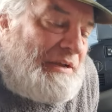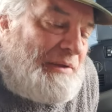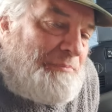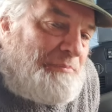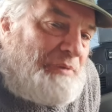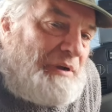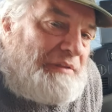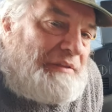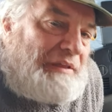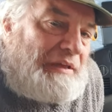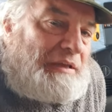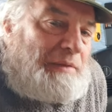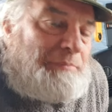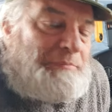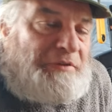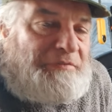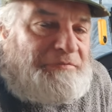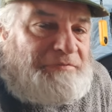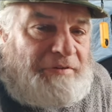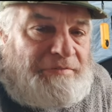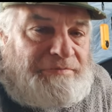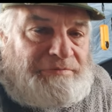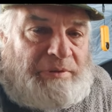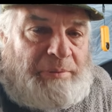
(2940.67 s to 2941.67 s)
But they can be
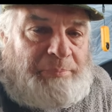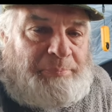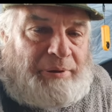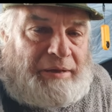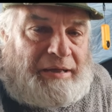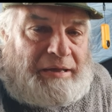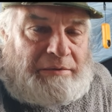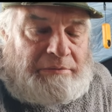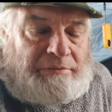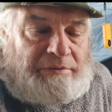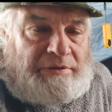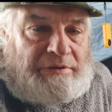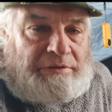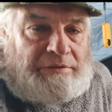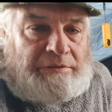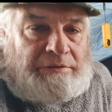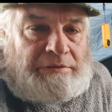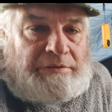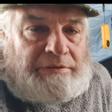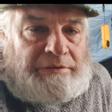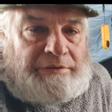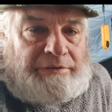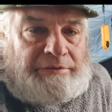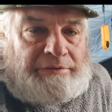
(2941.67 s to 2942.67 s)

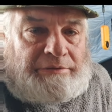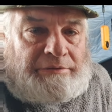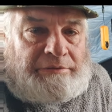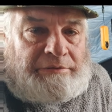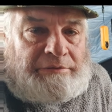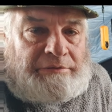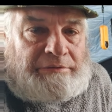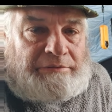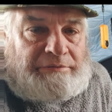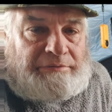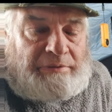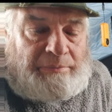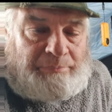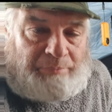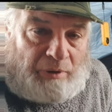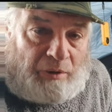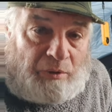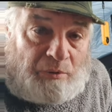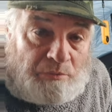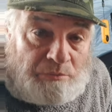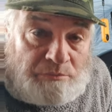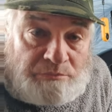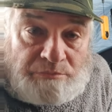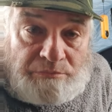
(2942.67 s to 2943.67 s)
£50 in a
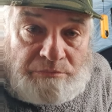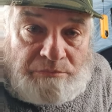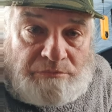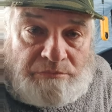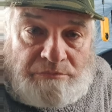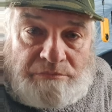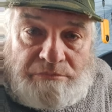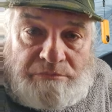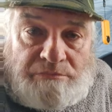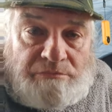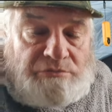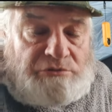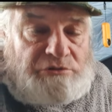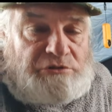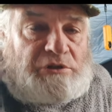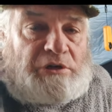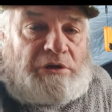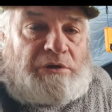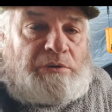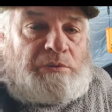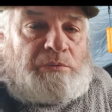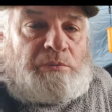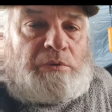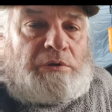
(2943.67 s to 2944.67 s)
bottle.
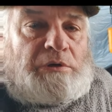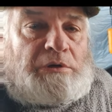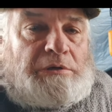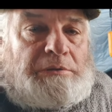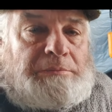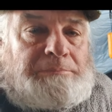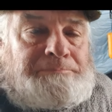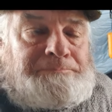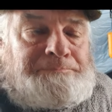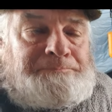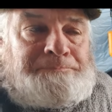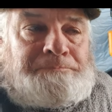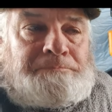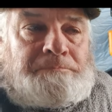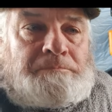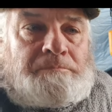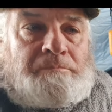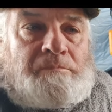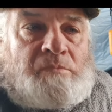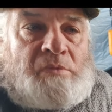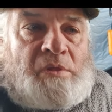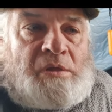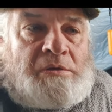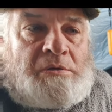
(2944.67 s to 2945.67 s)
So
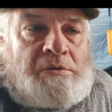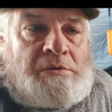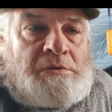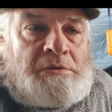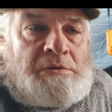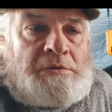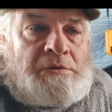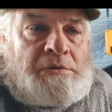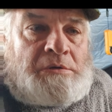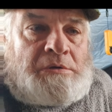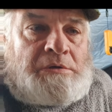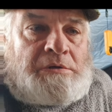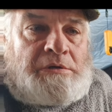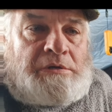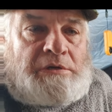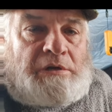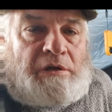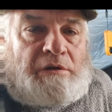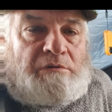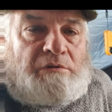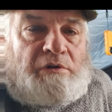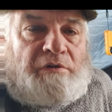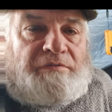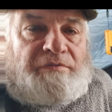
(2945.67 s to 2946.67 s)
you
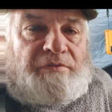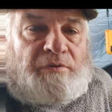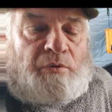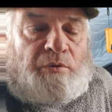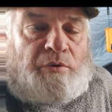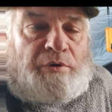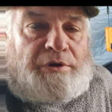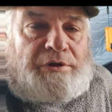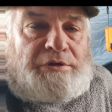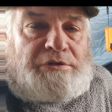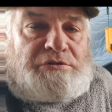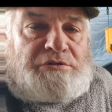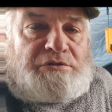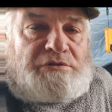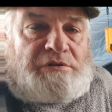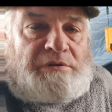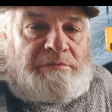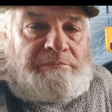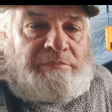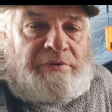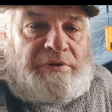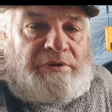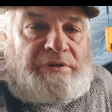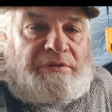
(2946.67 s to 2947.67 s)
know, Lafroigs
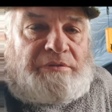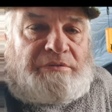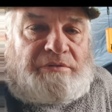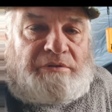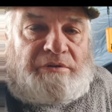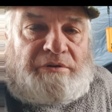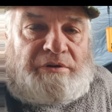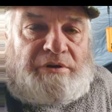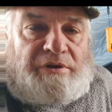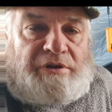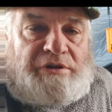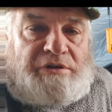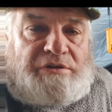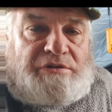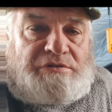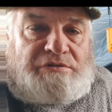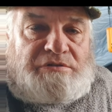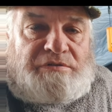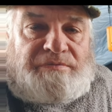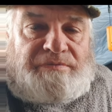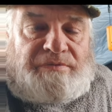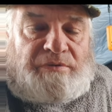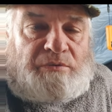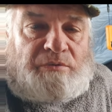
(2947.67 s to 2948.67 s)
can be
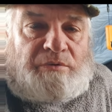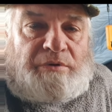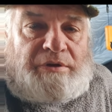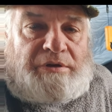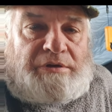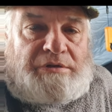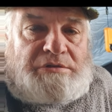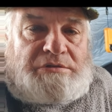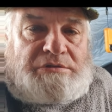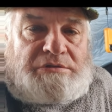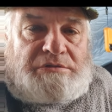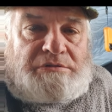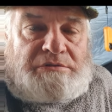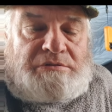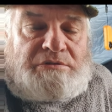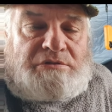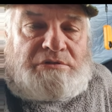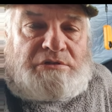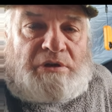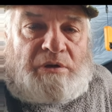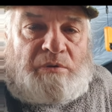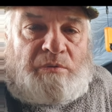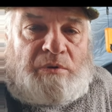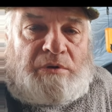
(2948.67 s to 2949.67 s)
30s to 40s and
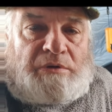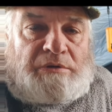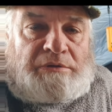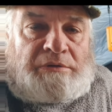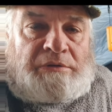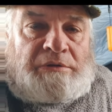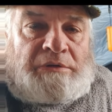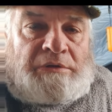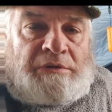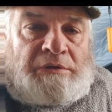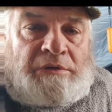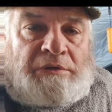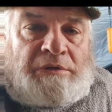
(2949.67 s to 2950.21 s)
so on,